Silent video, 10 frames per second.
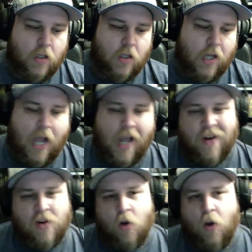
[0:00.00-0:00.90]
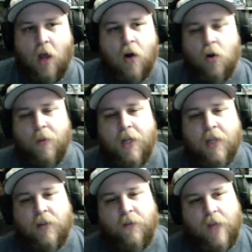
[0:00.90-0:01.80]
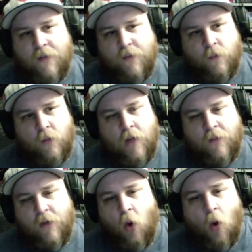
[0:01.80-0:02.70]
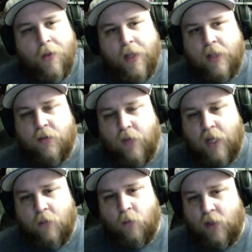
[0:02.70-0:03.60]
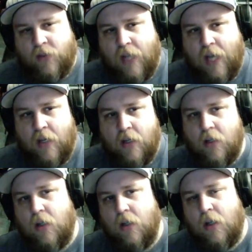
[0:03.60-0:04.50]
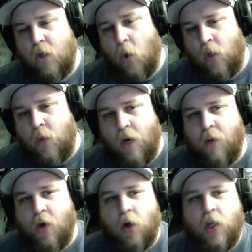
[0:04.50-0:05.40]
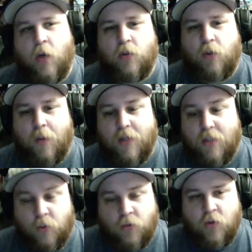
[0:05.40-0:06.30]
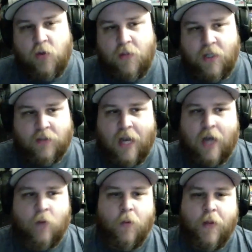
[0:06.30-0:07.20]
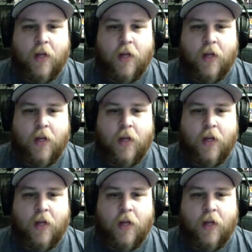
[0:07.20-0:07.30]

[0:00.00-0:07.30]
I don't know because if the whole thing's reset, The only one I would argue it's probably too soon to be is Aquaman.